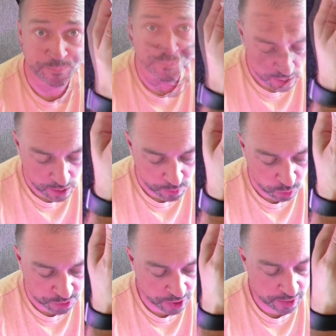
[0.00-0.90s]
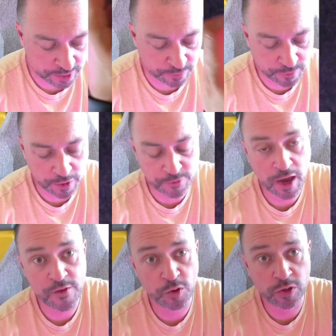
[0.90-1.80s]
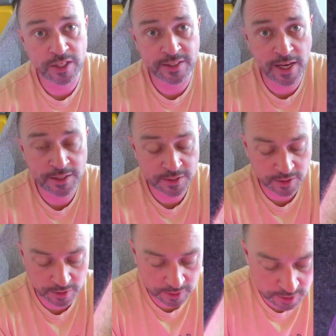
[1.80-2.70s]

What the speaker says: Alternatively, if you have it on a desk